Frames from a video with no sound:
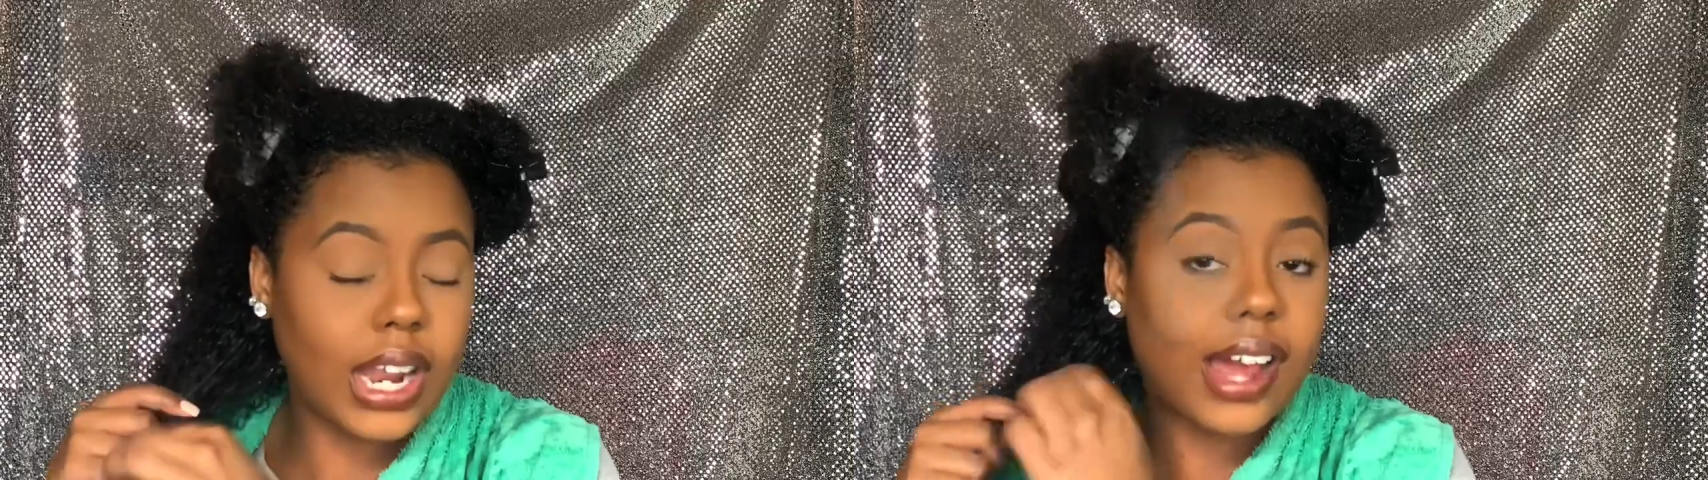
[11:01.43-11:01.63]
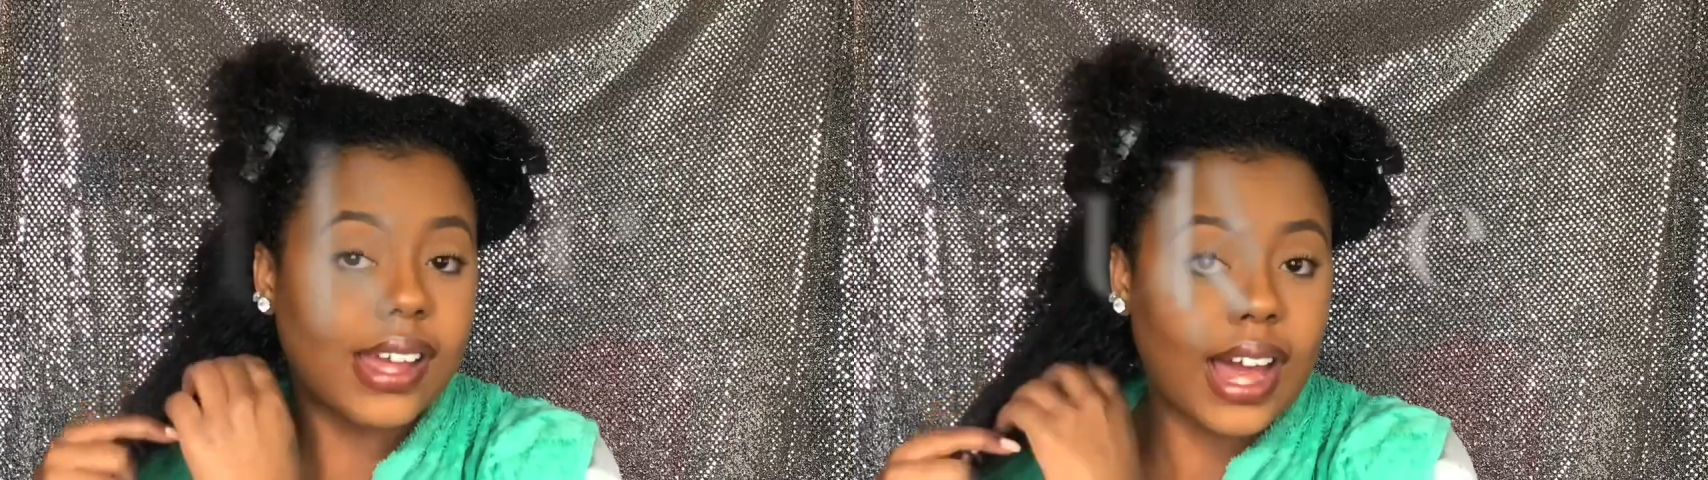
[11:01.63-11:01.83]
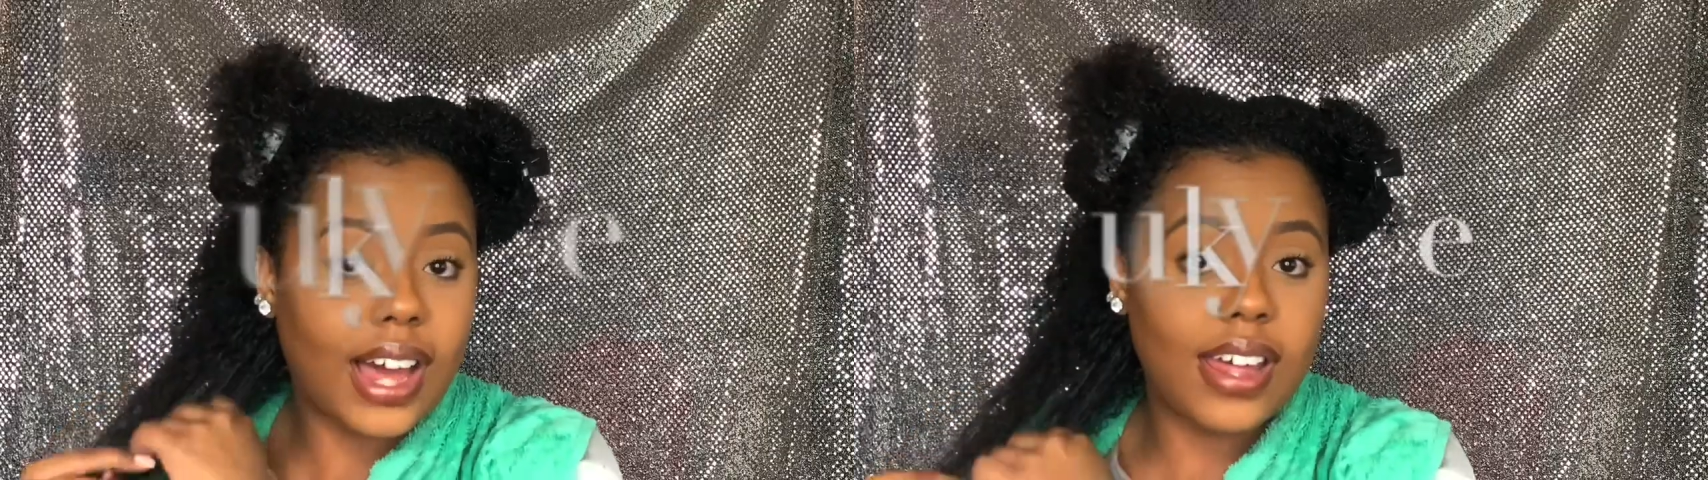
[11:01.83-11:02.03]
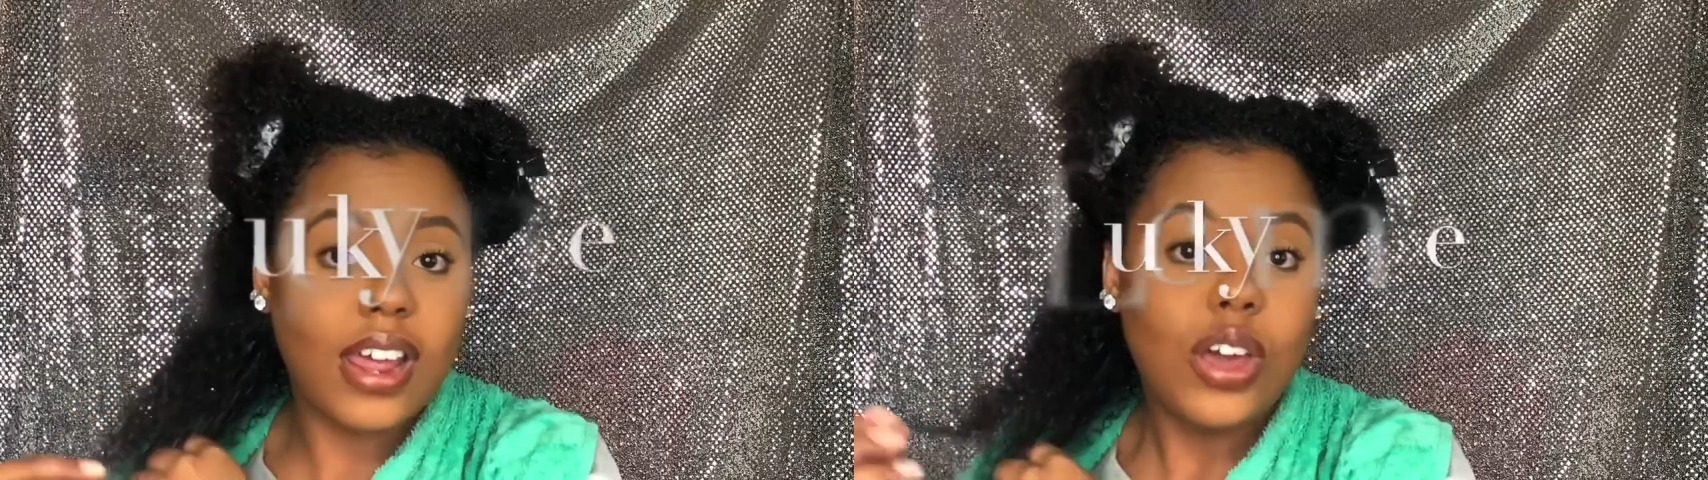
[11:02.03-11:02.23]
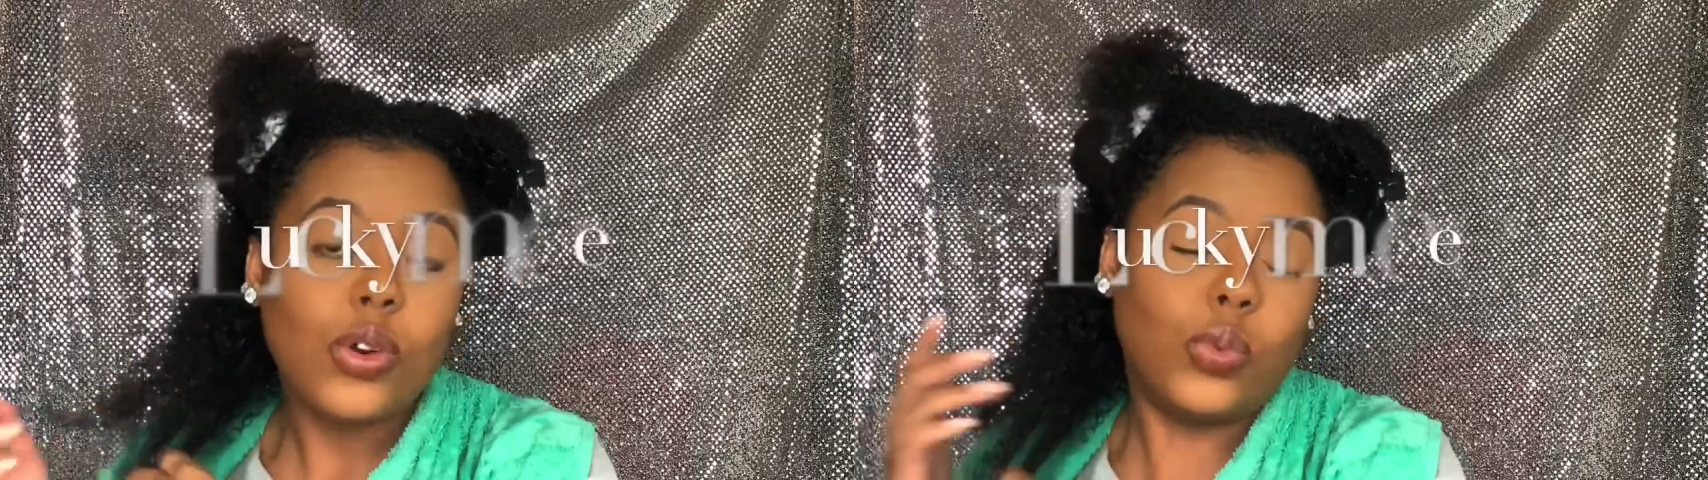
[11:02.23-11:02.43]
I got
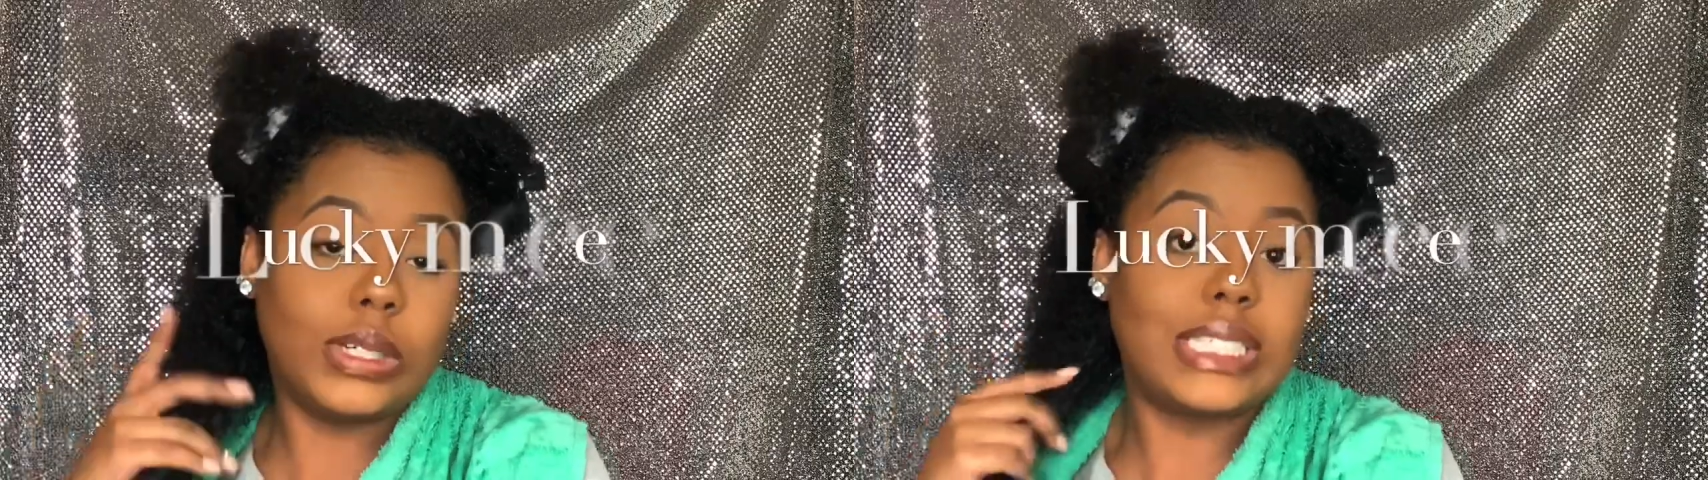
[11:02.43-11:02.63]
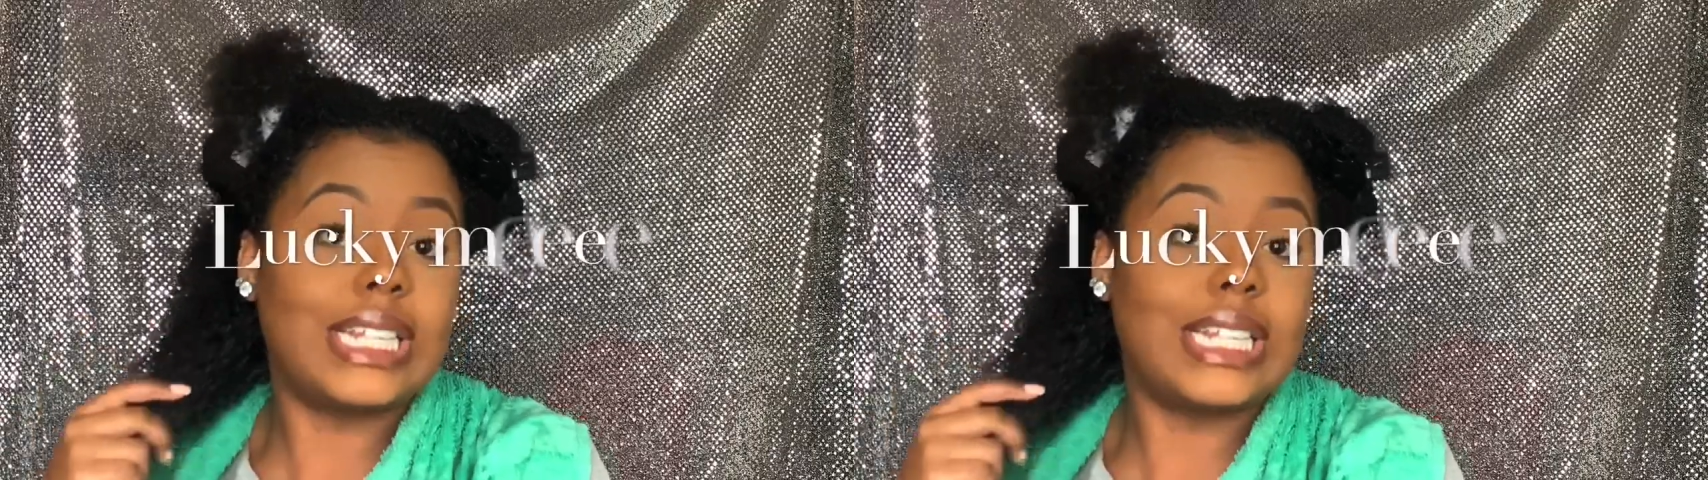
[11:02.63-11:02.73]
was the